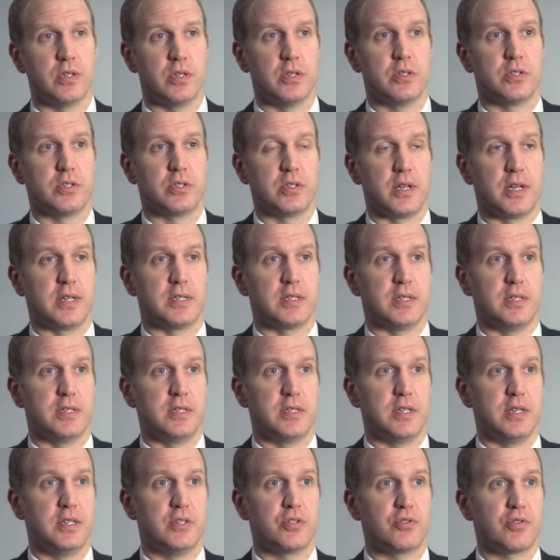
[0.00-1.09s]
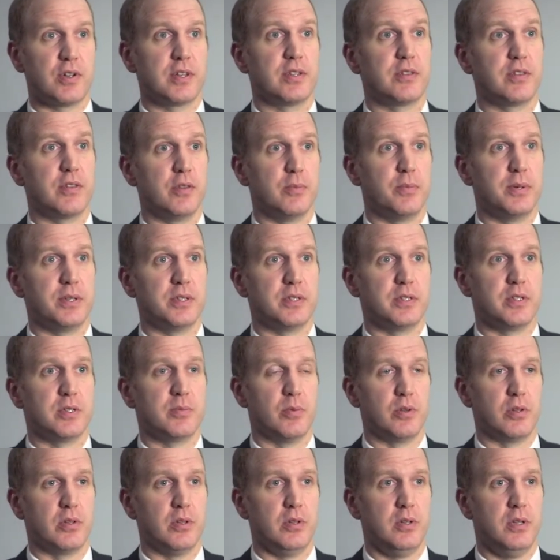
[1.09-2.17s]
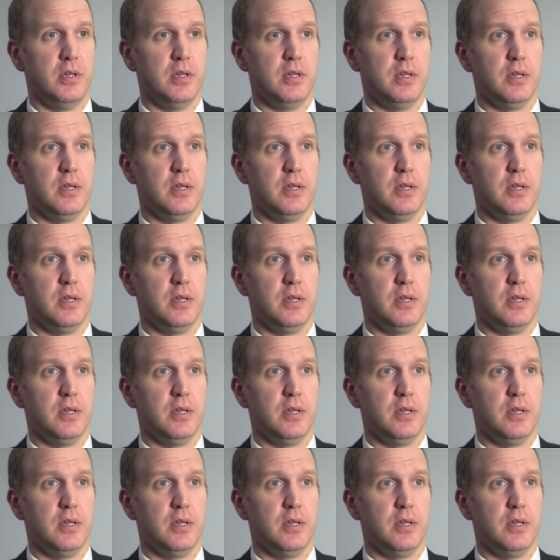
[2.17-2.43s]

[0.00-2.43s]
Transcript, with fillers: looks at is the strength of the business model